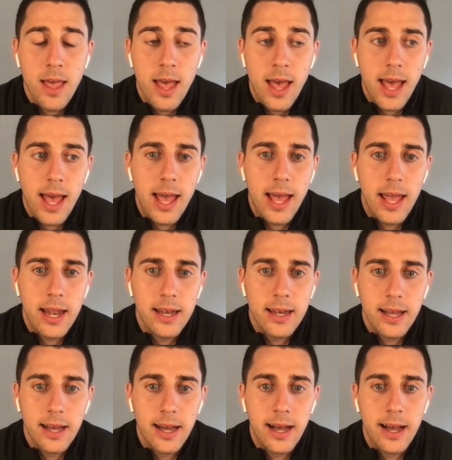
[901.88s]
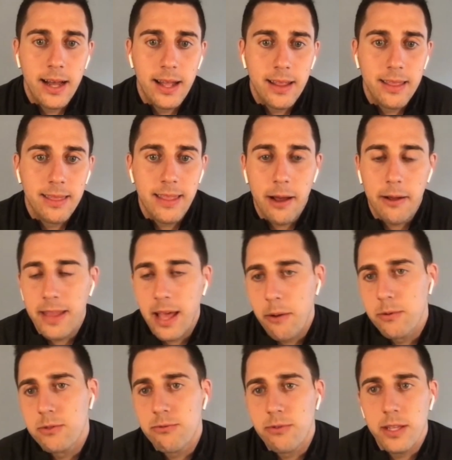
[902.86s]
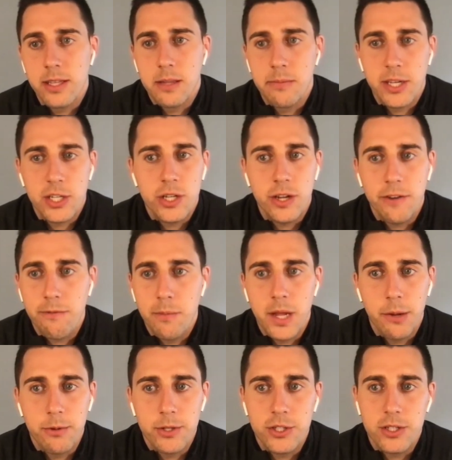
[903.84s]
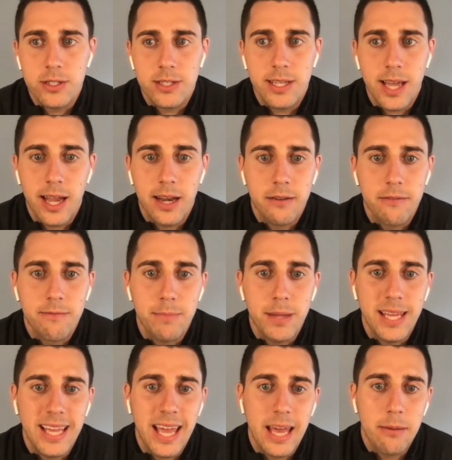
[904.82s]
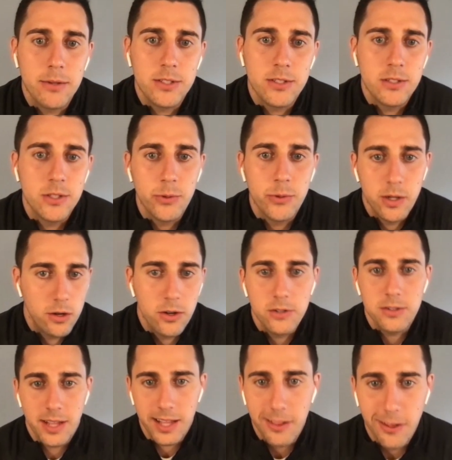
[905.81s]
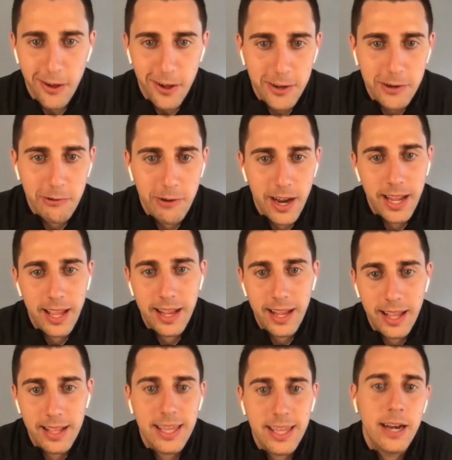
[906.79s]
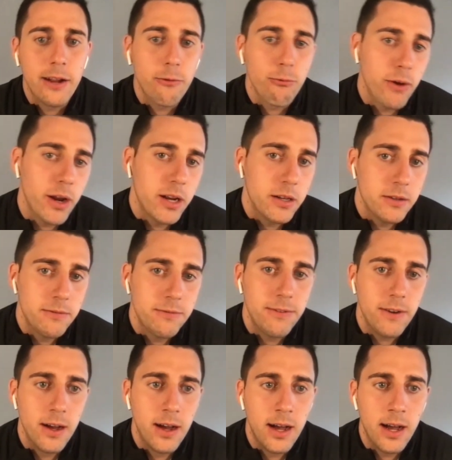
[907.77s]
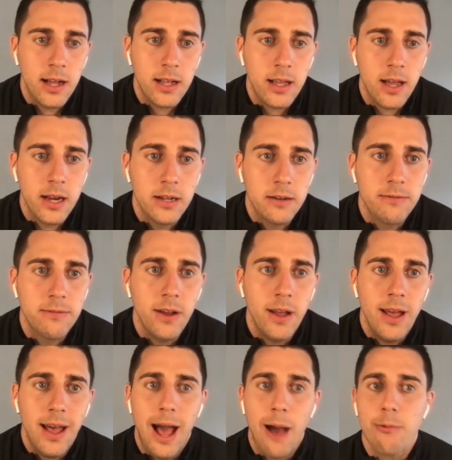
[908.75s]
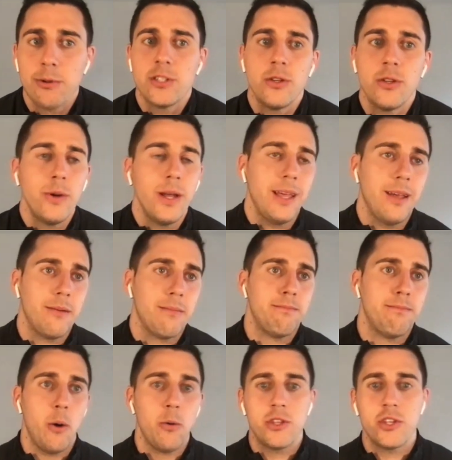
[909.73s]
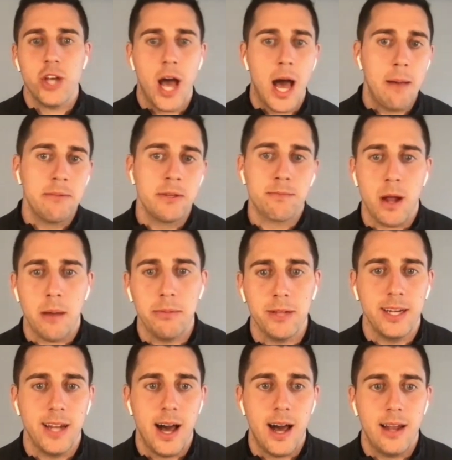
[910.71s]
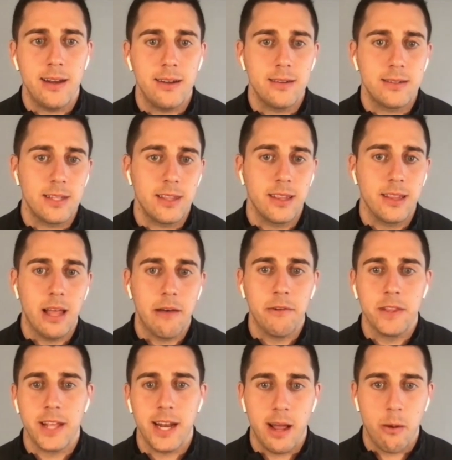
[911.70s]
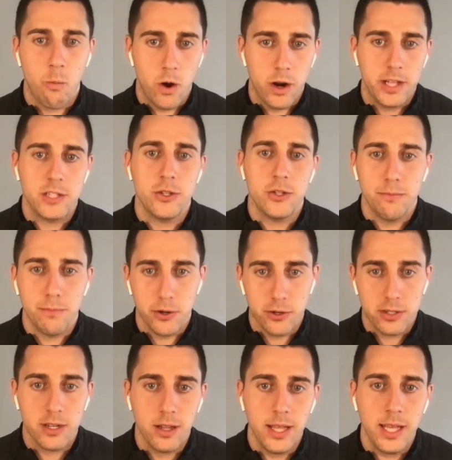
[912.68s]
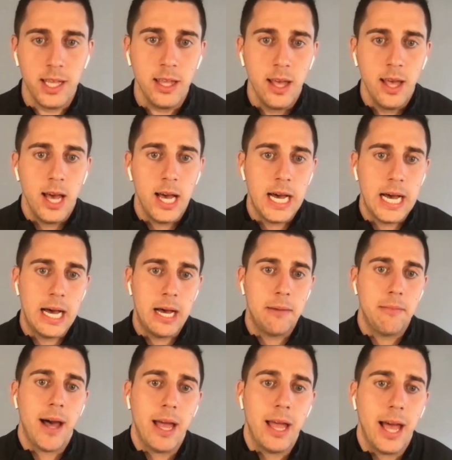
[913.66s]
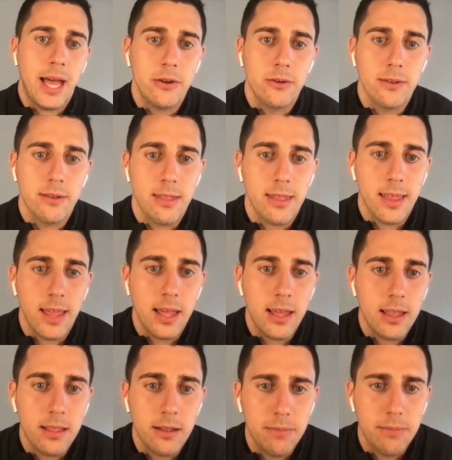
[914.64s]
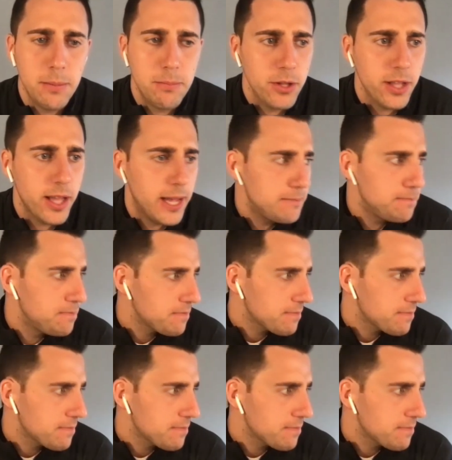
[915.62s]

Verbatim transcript: and uh, that that was really the big shift for me was just kind of being able to do it all day long, right? And, and getting rid of uh, kind of I was doing both jobs, probably not to the level that I wanted to personally. Um, I, I, don't think the people at